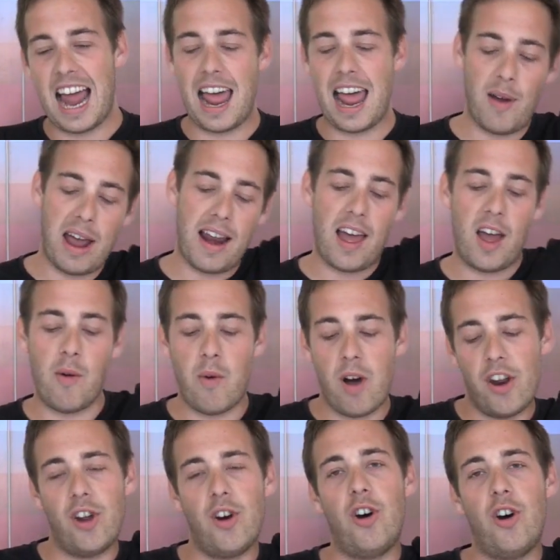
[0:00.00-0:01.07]
Hello, hello,
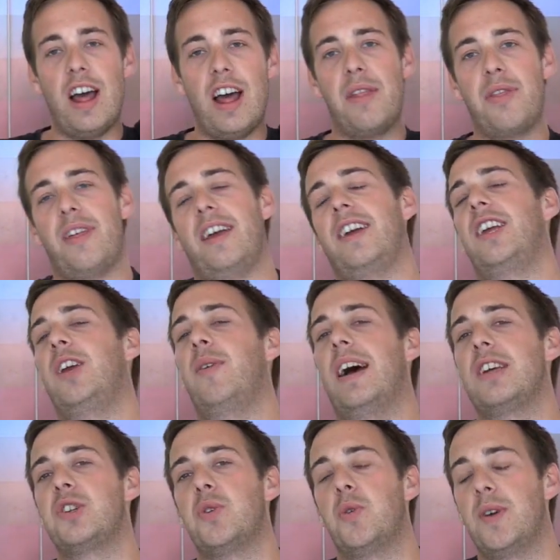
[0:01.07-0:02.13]
one and all. And thank you,
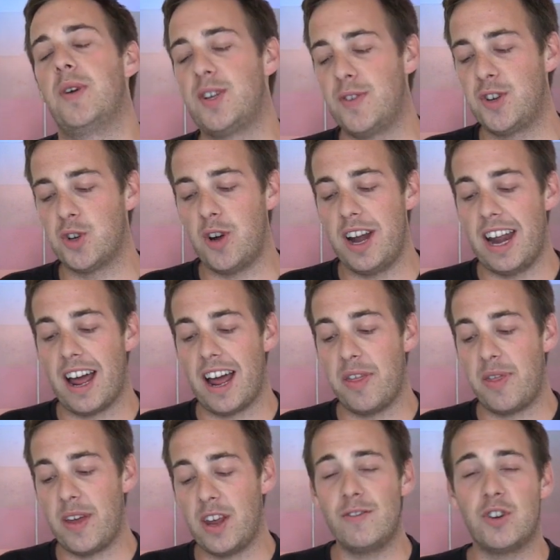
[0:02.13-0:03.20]
as always, for joining. And I
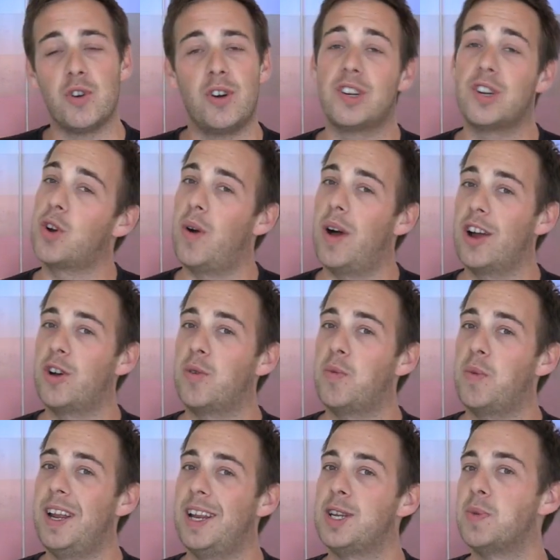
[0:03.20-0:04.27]
think you've joined us on quite a good
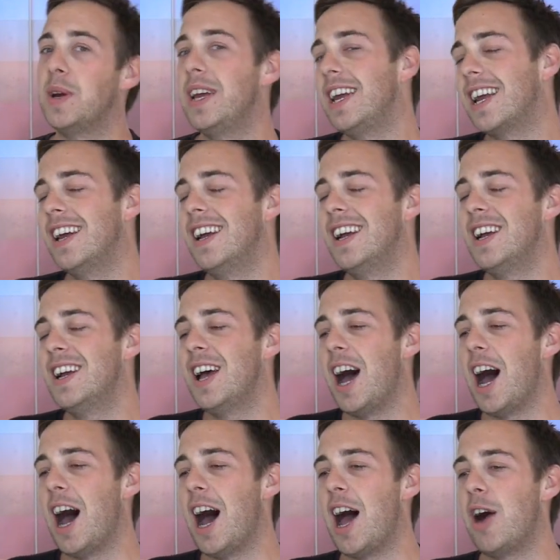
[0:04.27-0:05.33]
week this week.
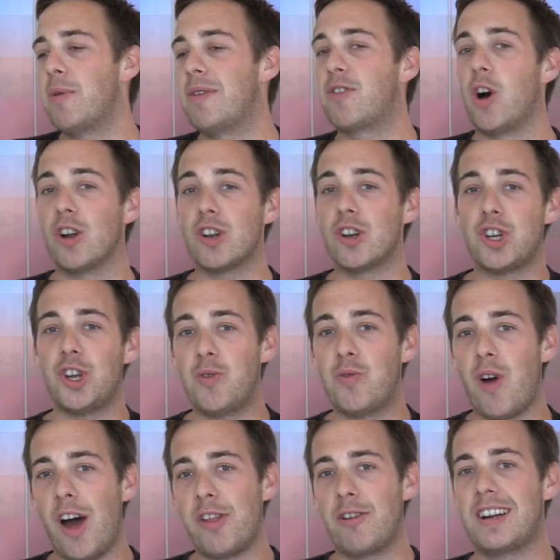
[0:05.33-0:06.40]
We've got two
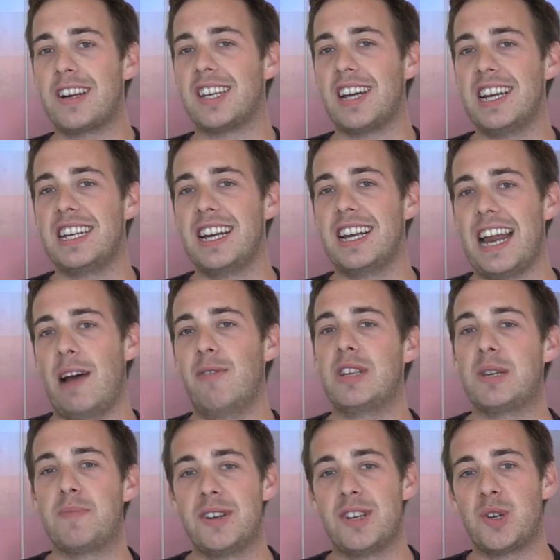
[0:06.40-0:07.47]
rather exciting
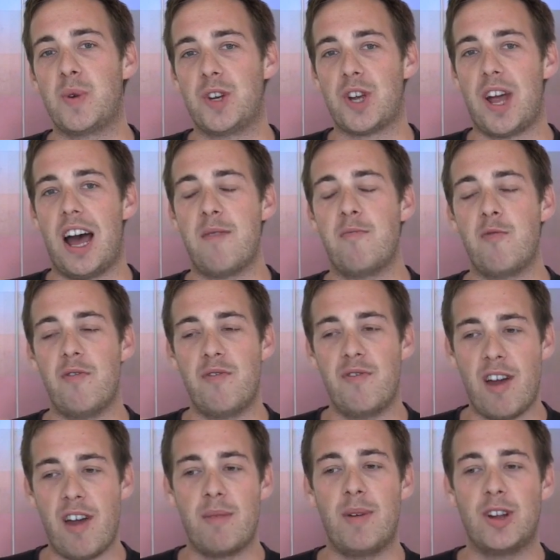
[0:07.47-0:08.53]
announcements, which I'm
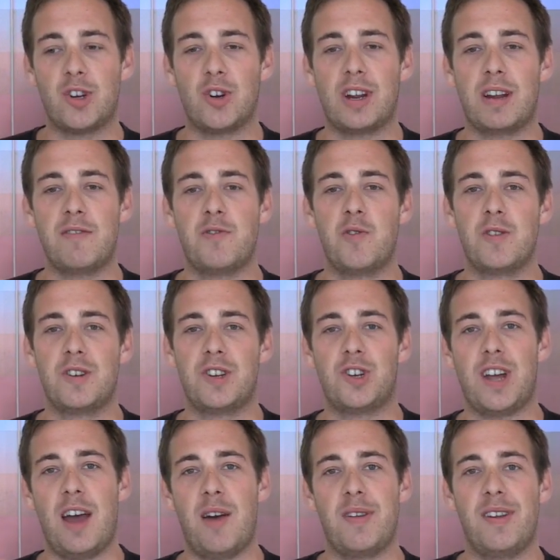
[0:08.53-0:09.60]
very much looking forward to
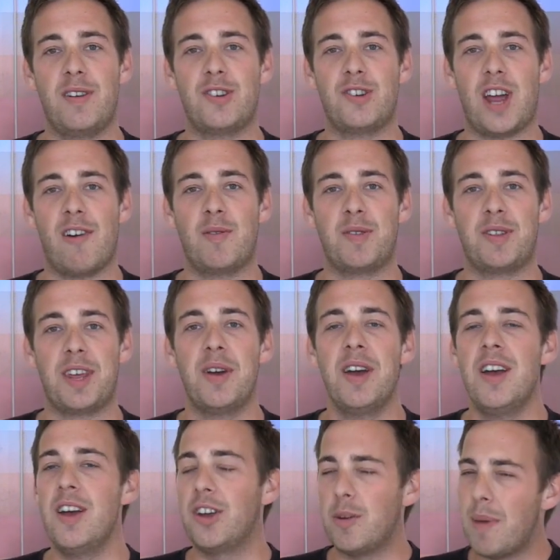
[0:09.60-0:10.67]
sharing with you.
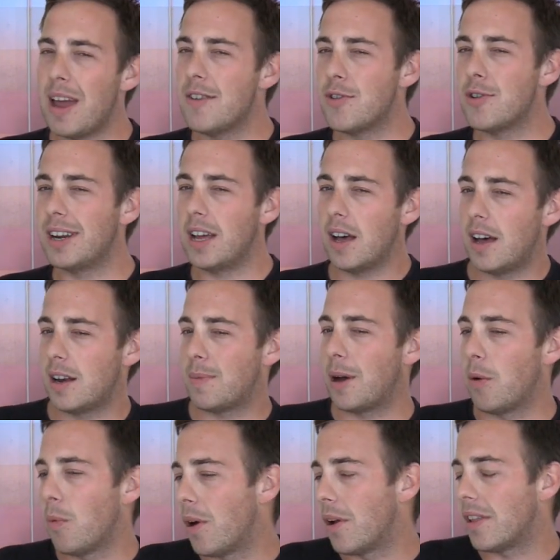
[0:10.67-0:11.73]
You may have already heard
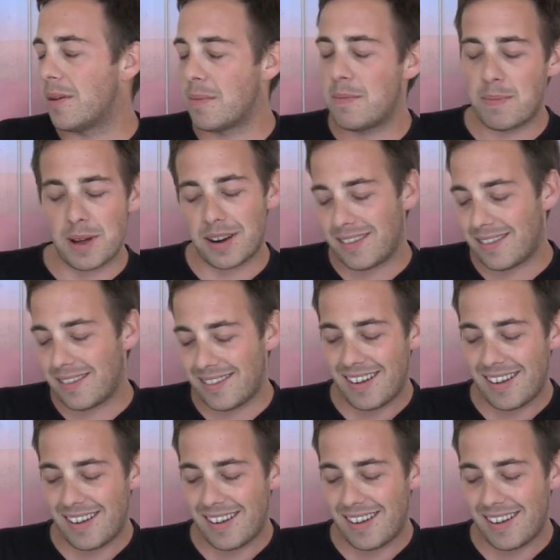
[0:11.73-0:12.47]
about one of them, but...